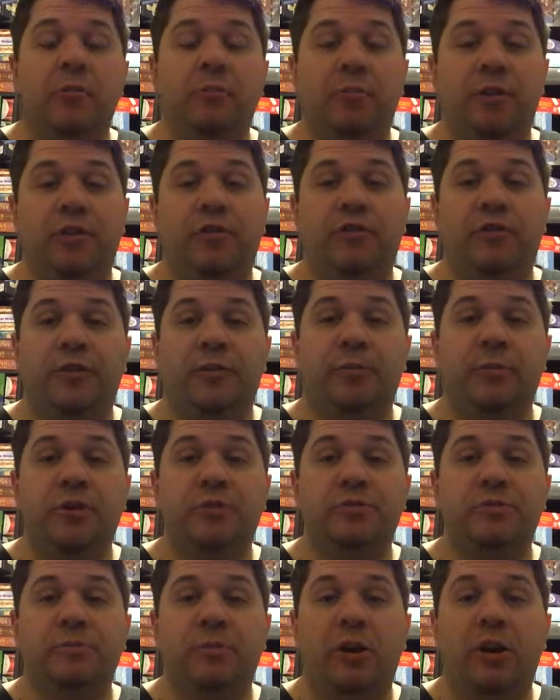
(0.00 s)
but for the
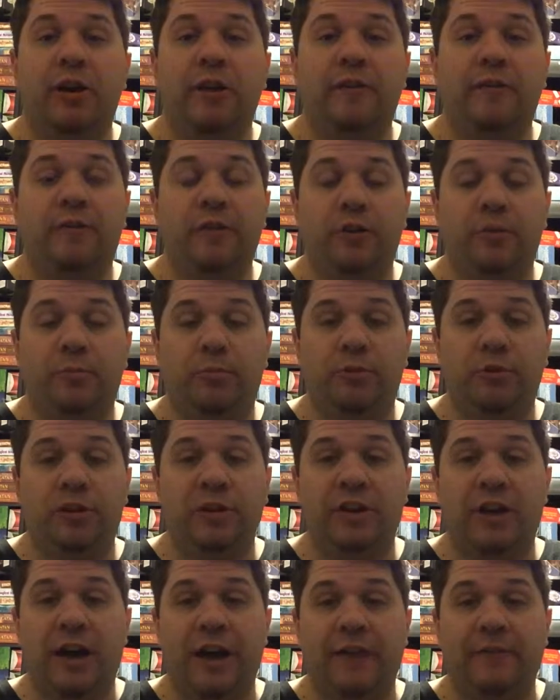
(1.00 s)
most part I feel
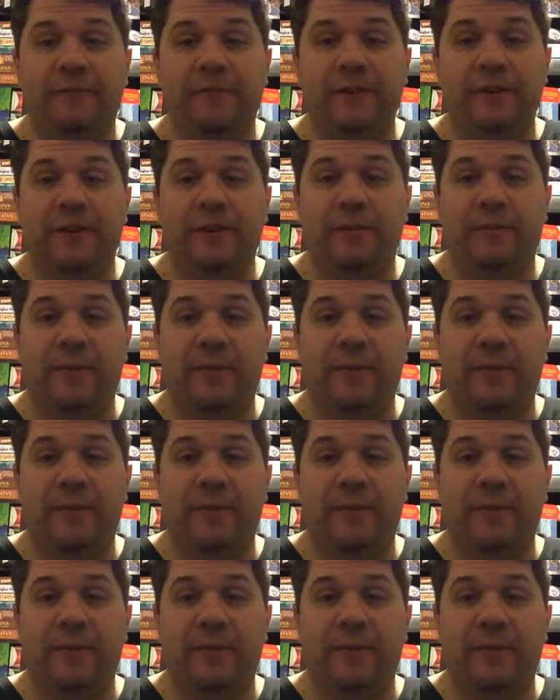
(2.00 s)
pretty confident